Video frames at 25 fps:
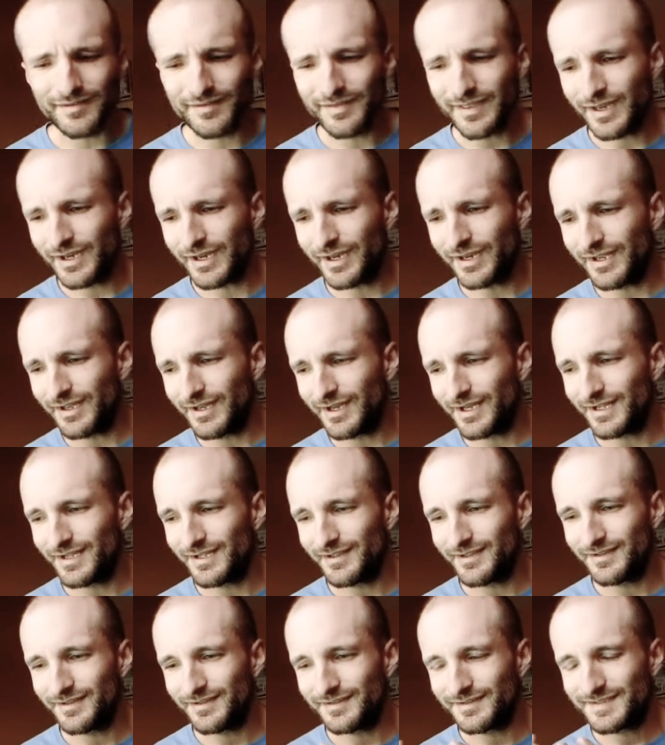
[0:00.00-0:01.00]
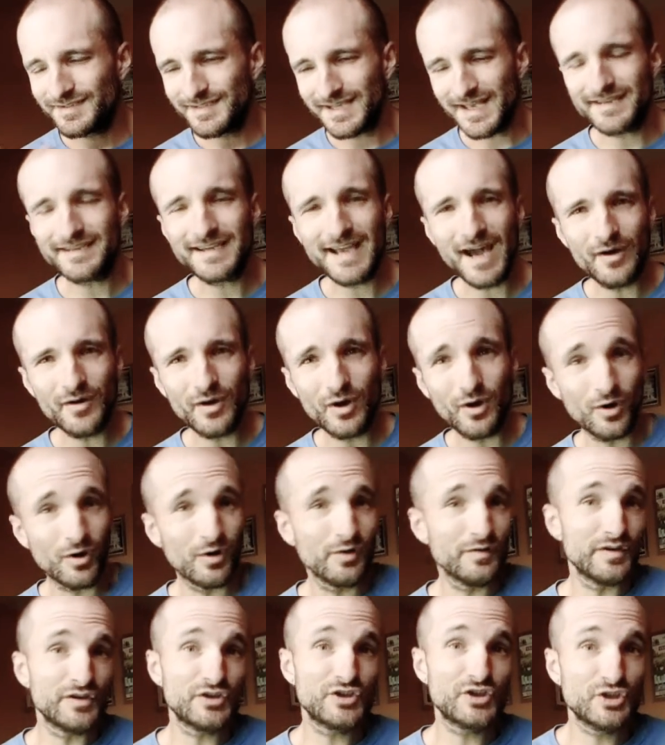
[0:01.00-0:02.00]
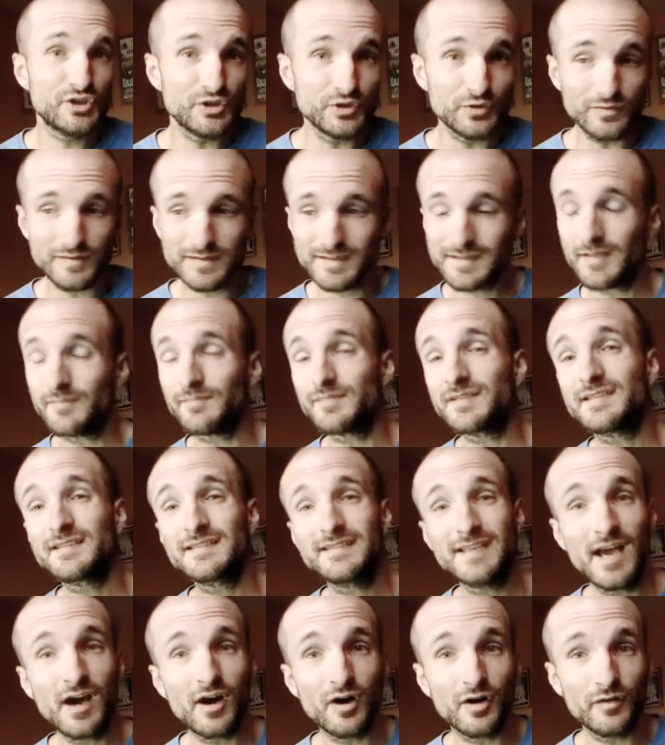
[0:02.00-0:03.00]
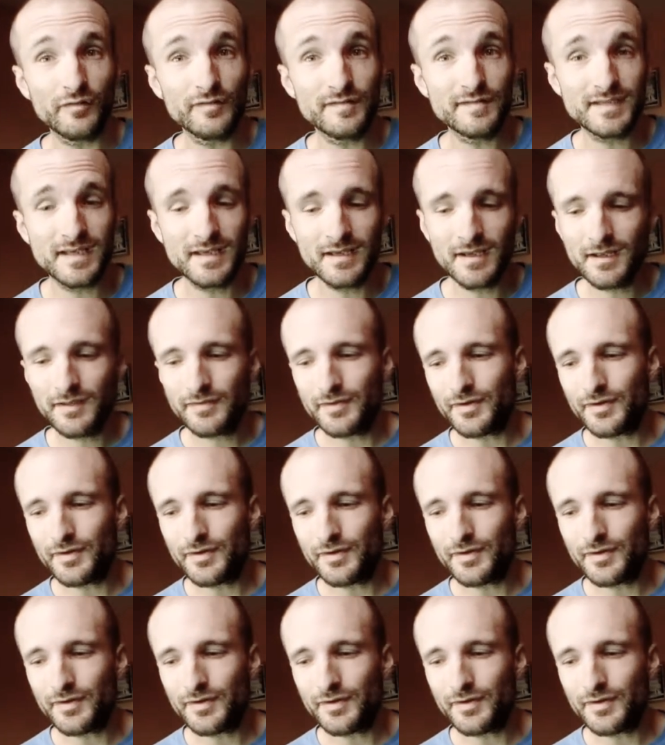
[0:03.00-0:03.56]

They send out all the shoes themselves.